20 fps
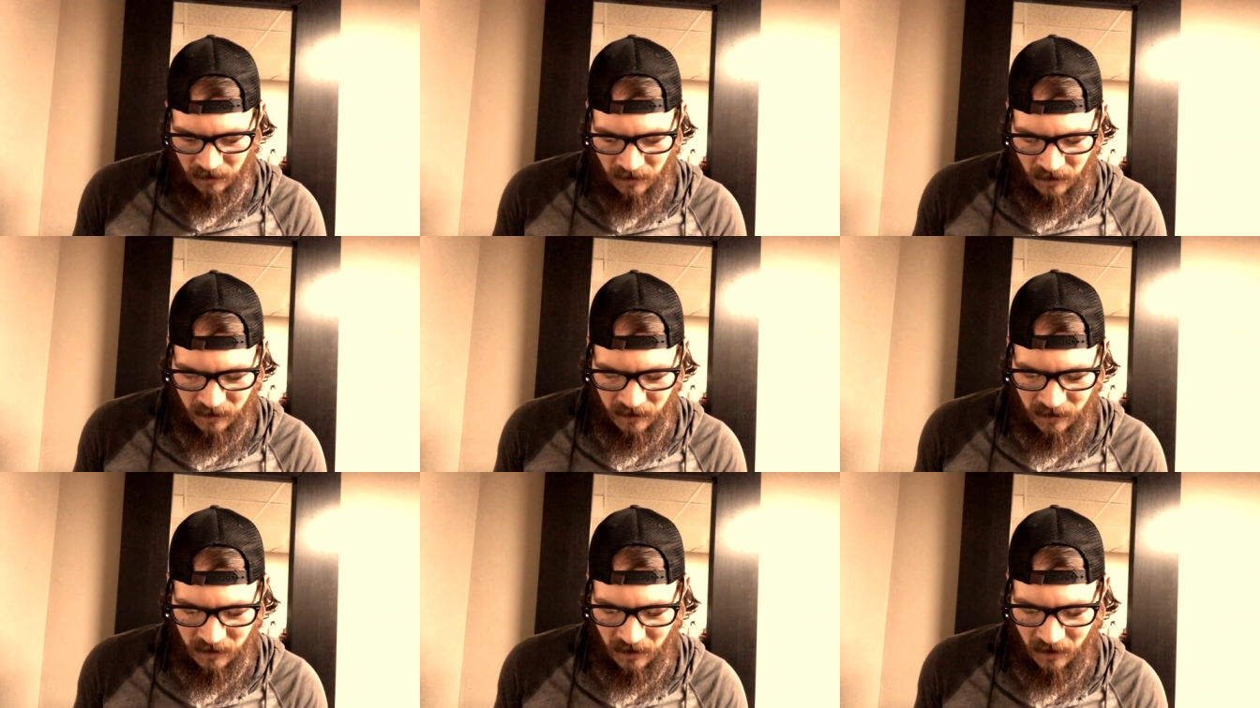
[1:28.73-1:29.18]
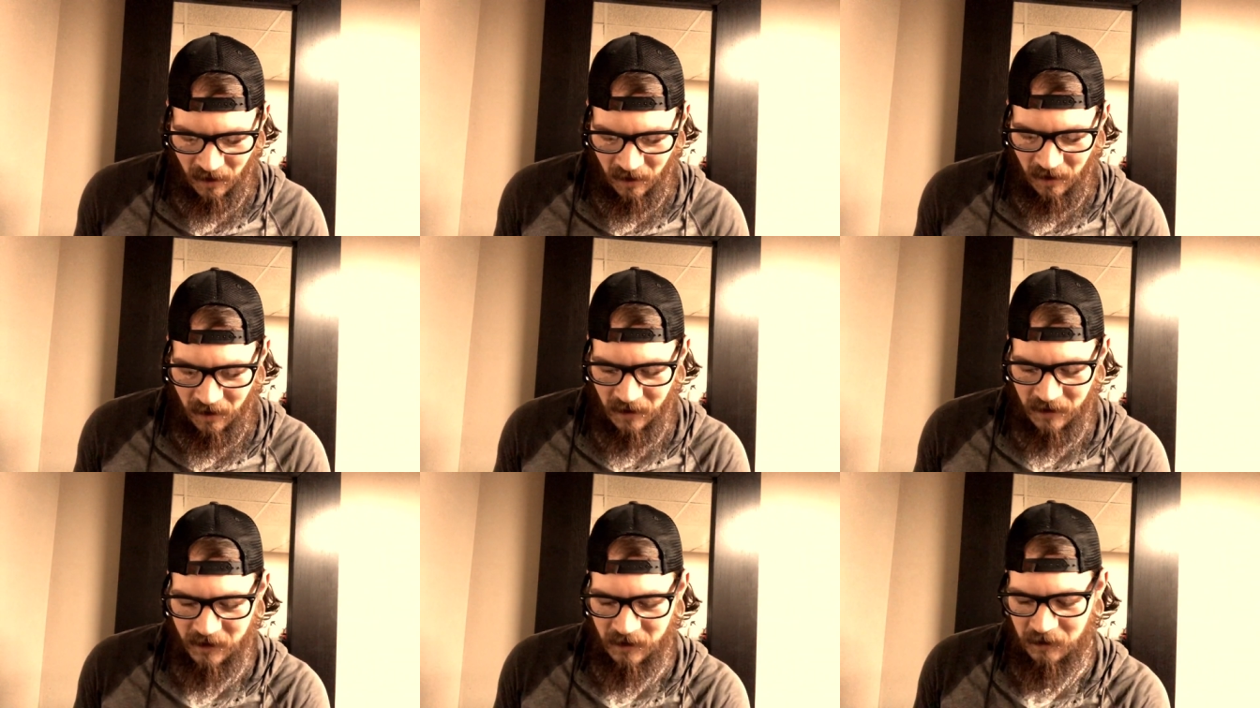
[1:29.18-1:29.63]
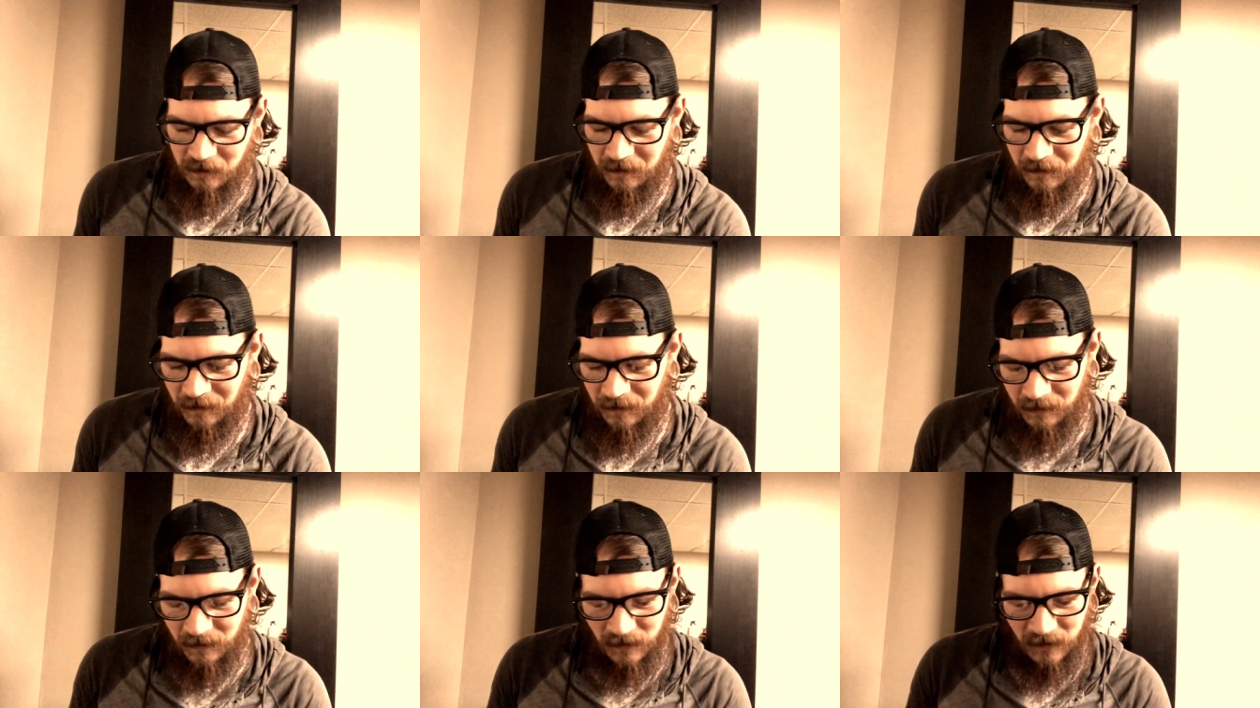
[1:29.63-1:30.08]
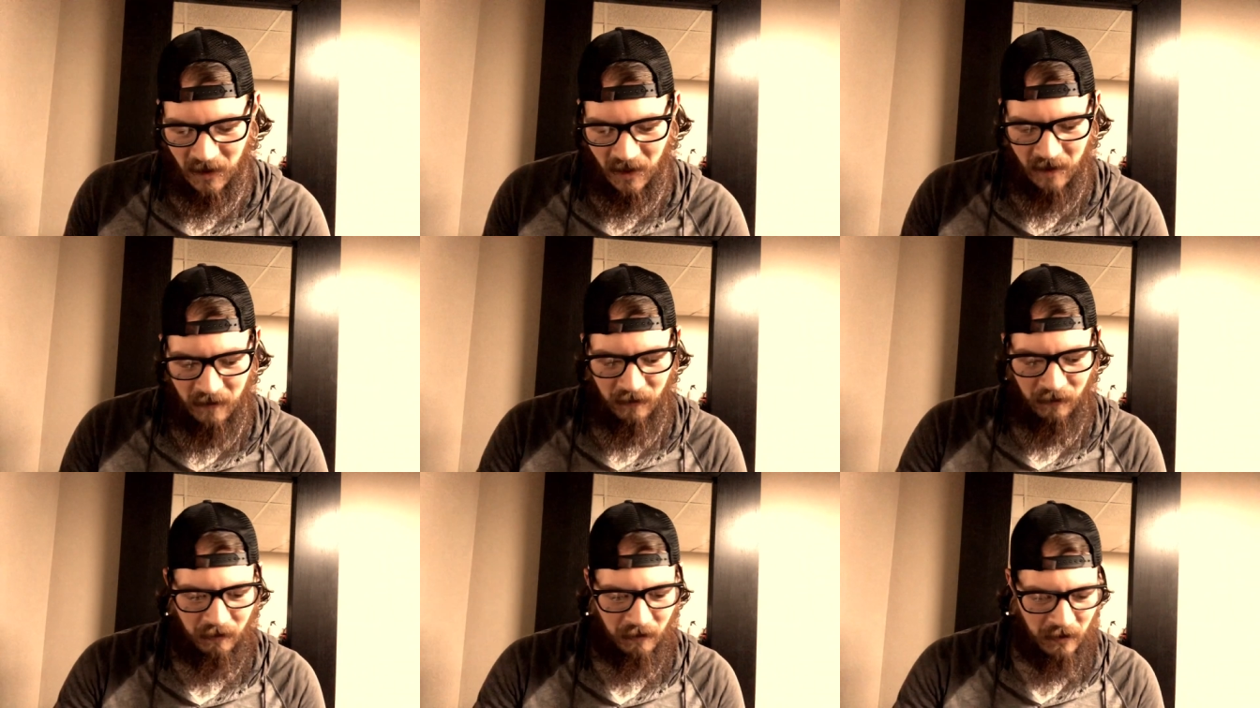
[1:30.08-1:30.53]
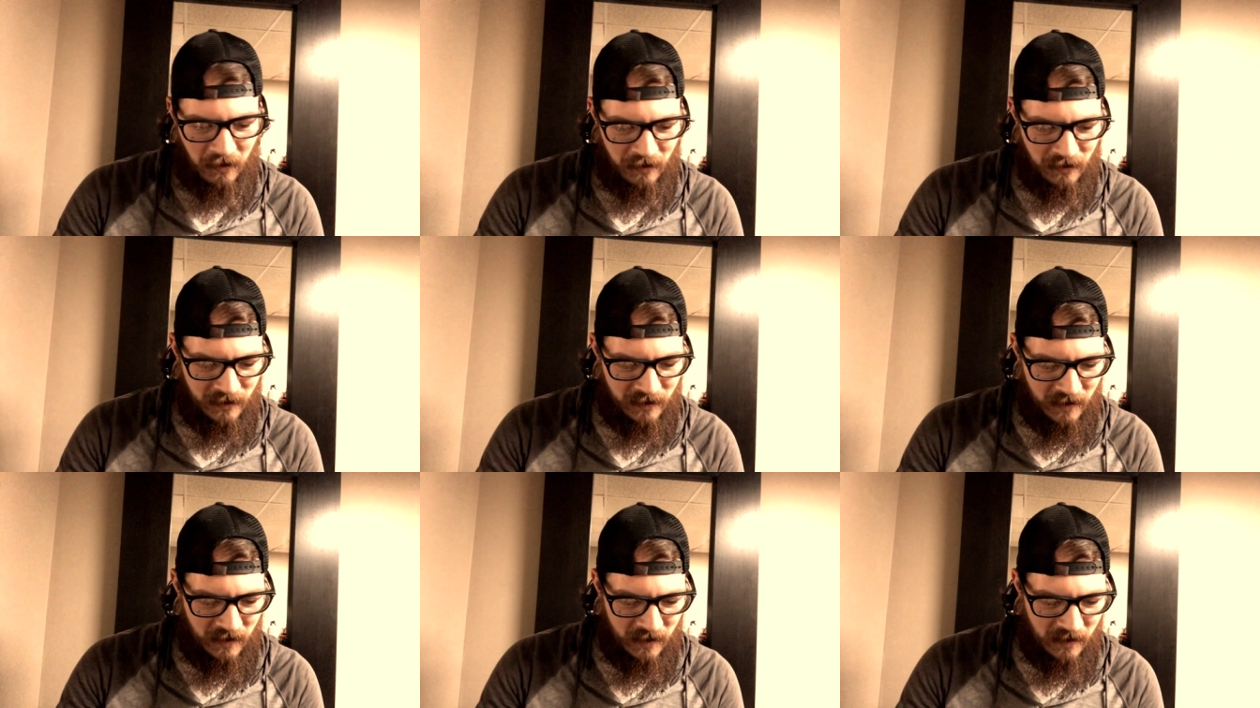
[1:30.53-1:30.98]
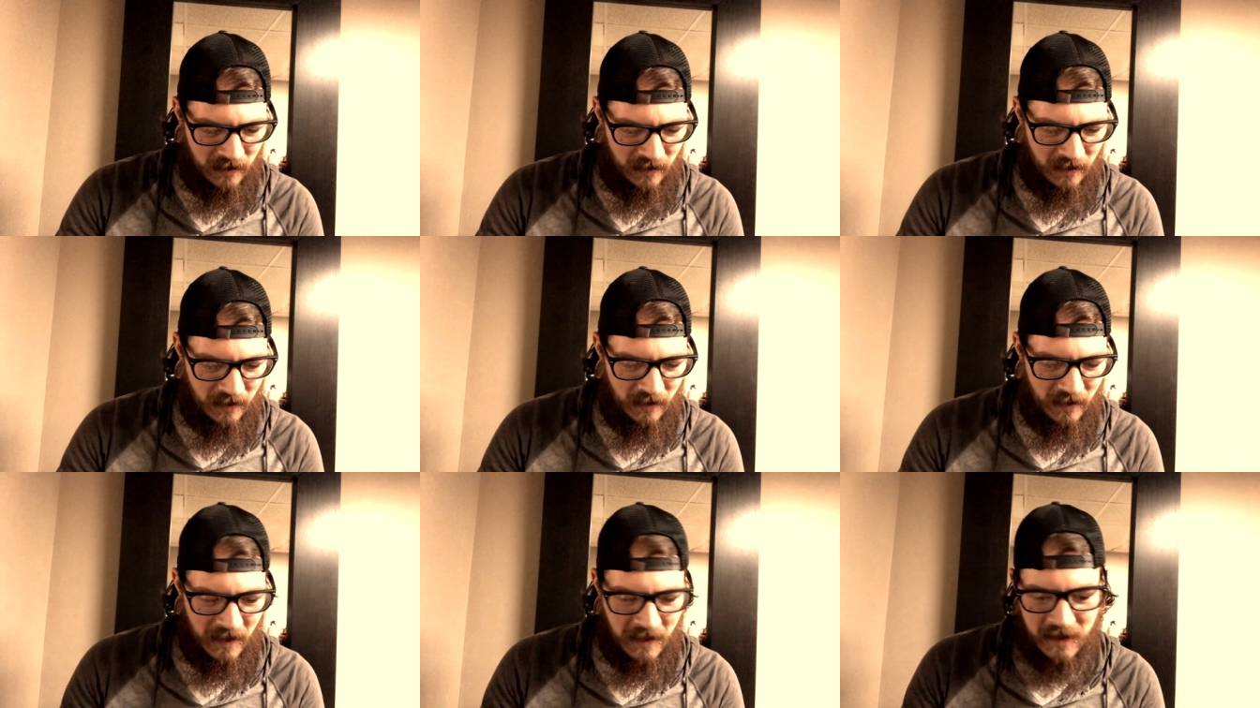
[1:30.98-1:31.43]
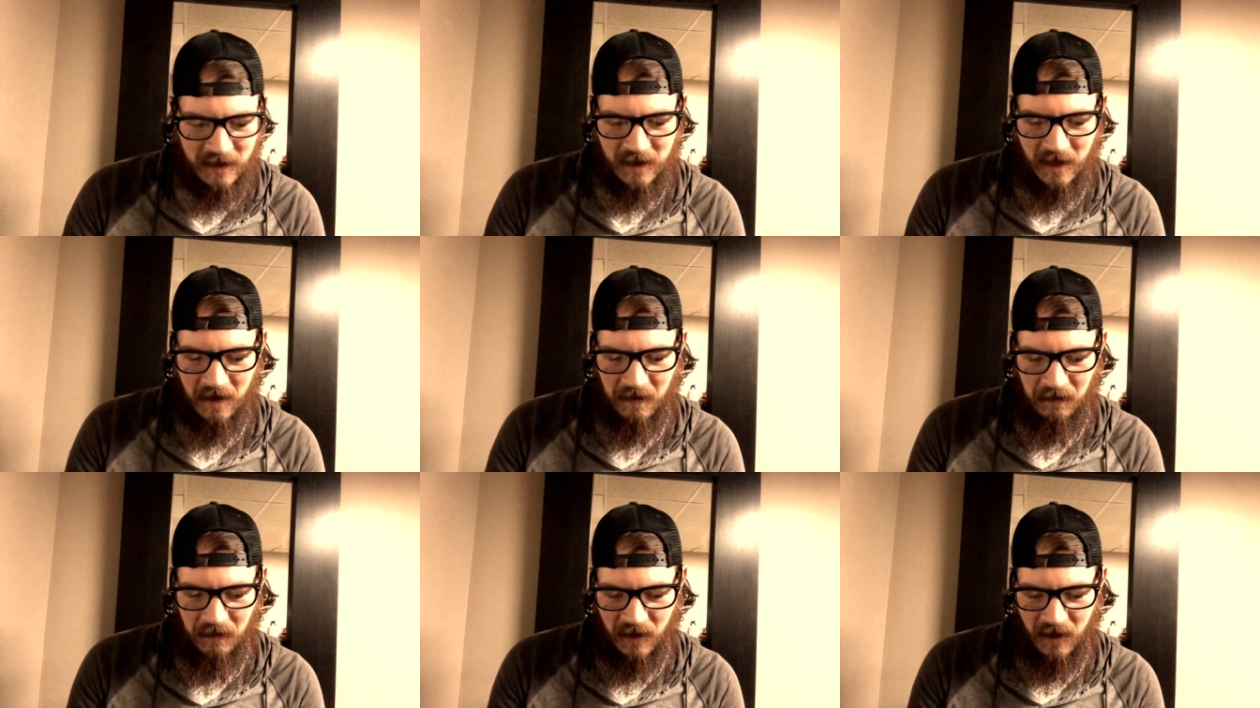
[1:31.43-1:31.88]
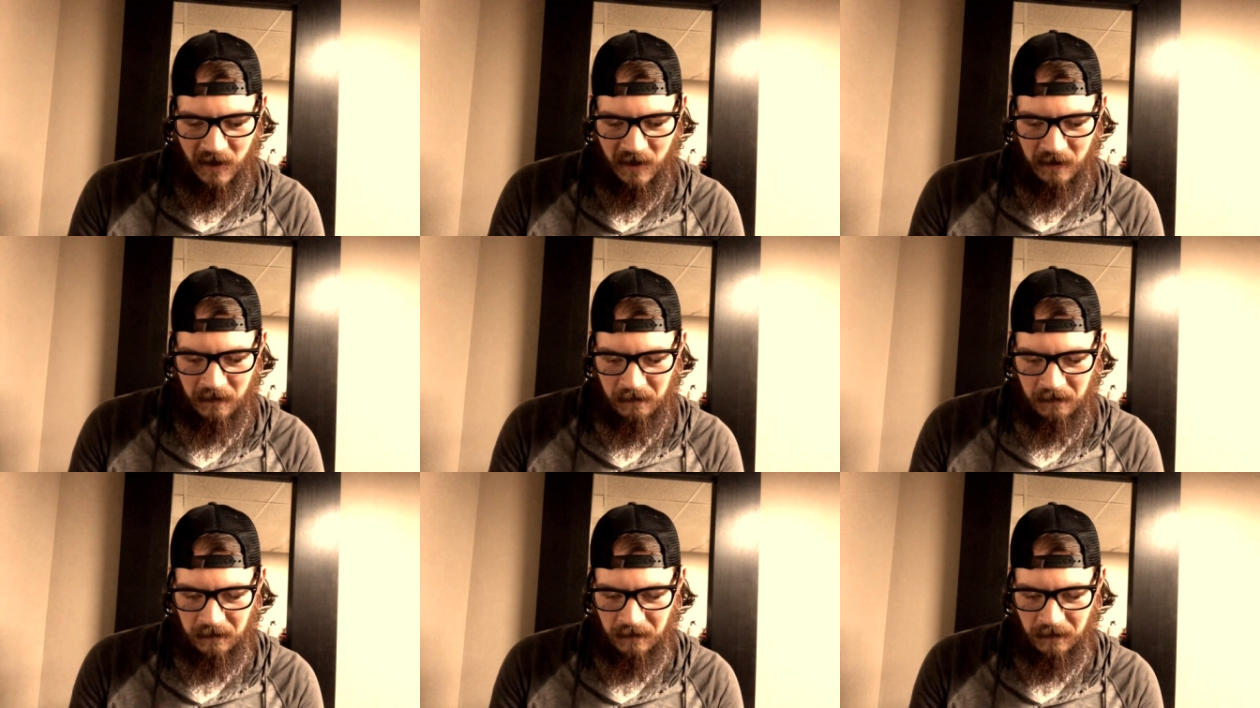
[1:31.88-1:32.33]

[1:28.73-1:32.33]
This is awesome. Okay, first they sent me